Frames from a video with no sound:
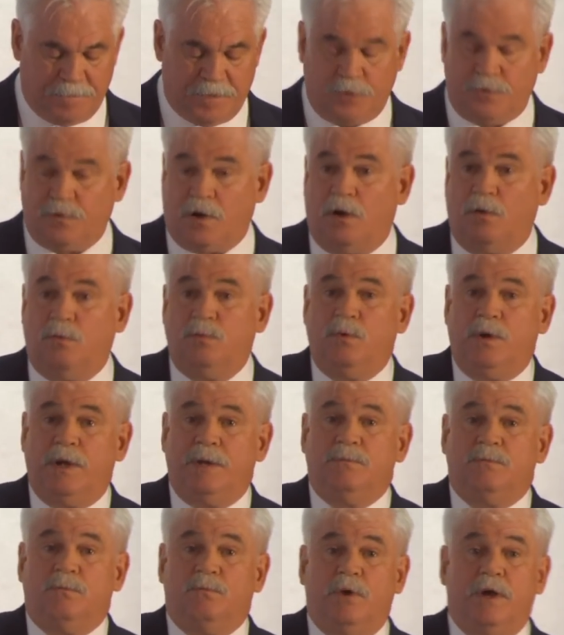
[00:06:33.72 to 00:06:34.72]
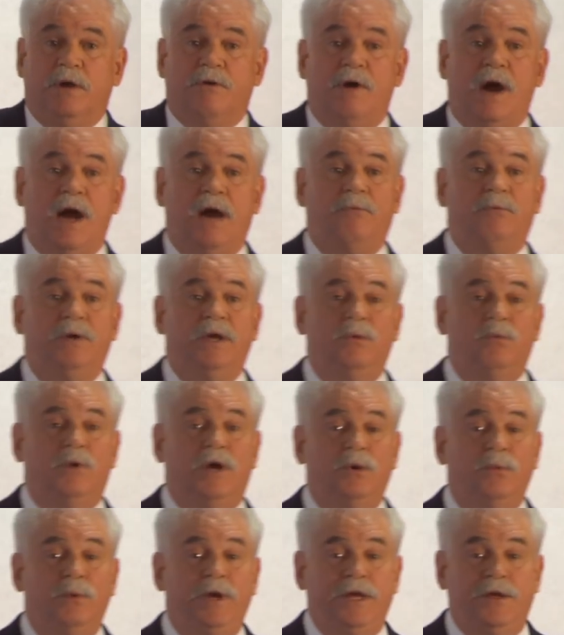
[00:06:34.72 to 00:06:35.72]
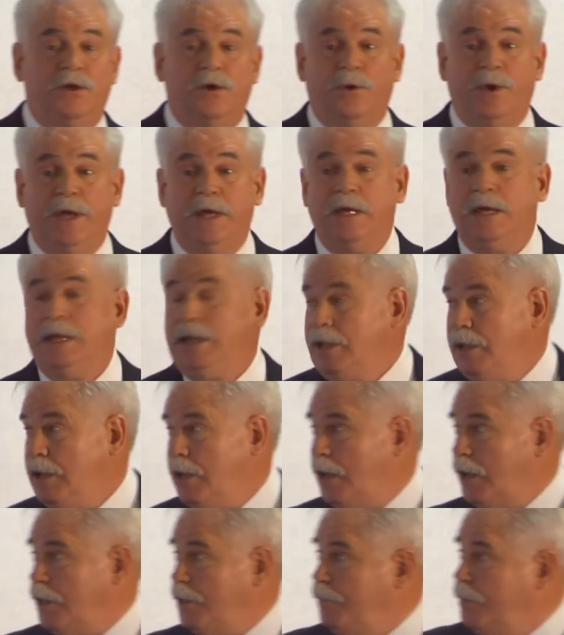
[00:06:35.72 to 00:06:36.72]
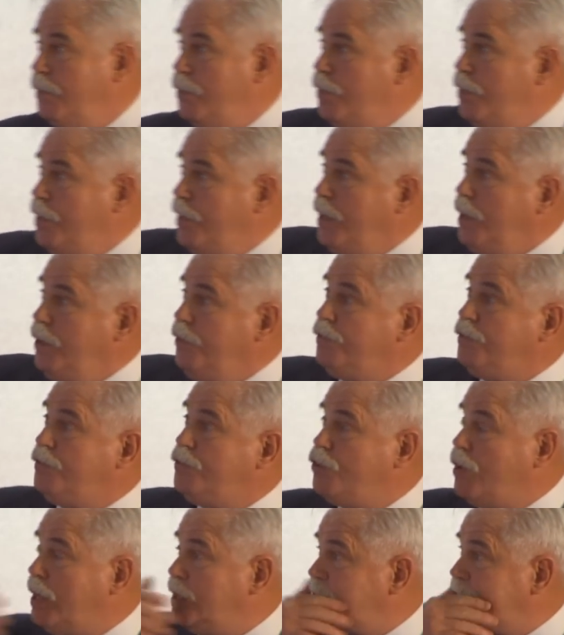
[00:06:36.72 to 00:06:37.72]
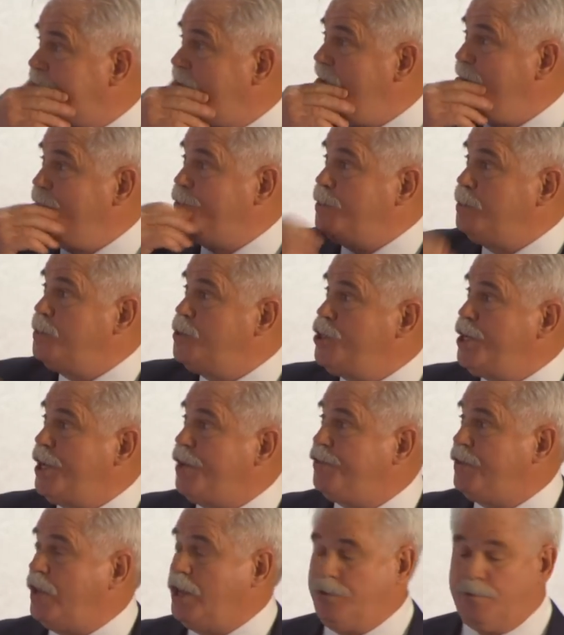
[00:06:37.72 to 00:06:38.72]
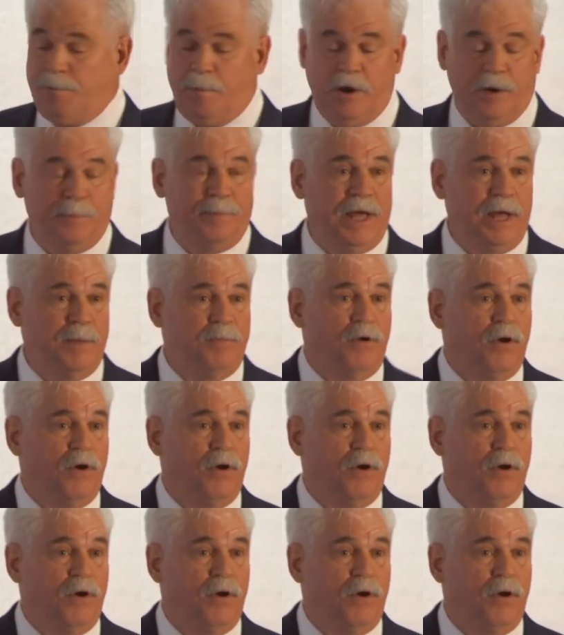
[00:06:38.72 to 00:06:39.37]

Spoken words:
So where are we? What are we doing? These charts came from the GSA SmartPay